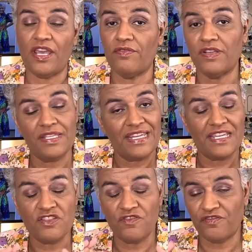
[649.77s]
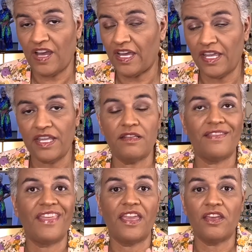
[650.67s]
Everything is fine,
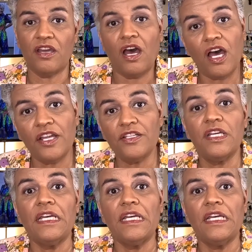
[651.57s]
thank God.